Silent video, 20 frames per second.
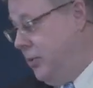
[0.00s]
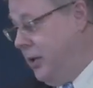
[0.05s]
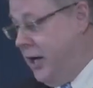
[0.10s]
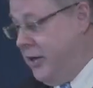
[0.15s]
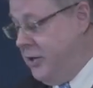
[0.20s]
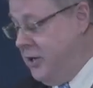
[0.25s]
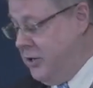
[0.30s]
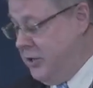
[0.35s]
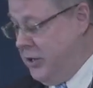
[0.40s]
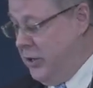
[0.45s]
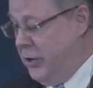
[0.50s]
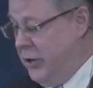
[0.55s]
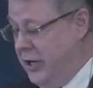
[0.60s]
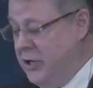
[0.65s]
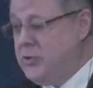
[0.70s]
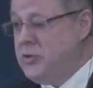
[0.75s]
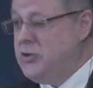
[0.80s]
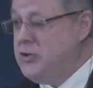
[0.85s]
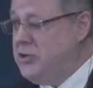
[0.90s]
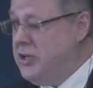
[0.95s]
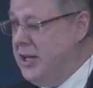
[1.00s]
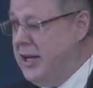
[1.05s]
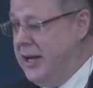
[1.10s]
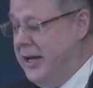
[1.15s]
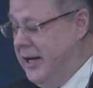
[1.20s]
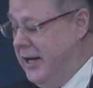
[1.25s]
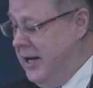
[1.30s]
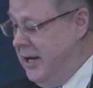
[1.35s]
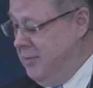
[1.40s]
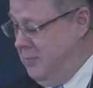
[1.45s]
Well, I think they were interested
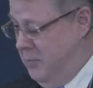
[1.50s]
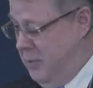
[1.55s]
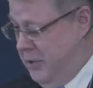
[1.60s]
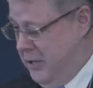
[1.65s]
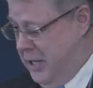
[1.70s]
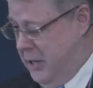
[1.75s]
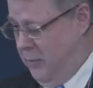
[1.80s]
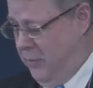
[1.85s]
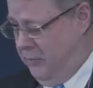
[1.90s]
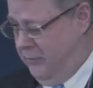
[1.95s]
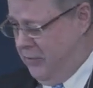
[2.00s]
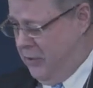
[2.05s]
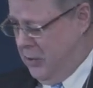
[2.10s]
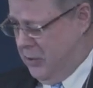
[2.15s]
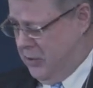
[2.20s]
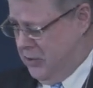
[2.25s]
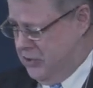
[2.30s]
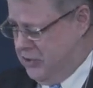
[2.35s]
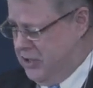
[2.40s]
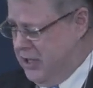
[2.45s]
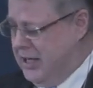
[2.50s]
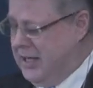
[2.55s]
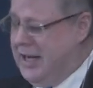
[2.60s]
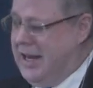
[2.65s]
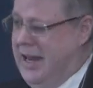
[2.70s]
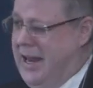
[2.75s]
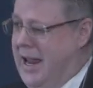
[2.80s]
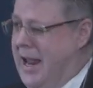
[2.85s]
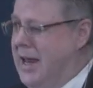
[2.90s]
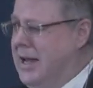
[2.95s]
in it, but they were focused on
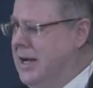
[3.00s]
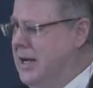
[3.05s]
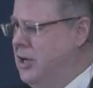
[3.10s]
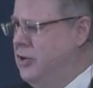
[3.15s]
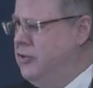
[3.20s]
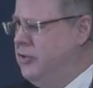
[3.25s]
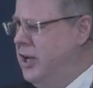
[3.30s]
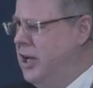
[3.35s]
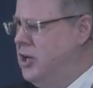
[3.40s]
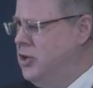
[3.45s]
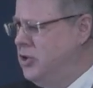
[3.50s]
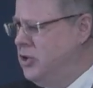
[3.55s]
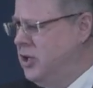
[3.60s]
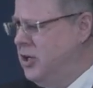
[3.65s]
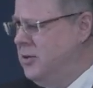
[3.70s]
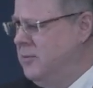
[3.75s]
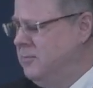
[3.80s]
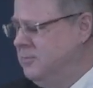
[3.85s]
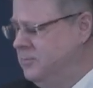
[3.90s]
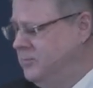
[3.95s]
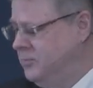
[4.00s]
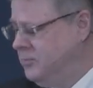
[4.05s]
canonization,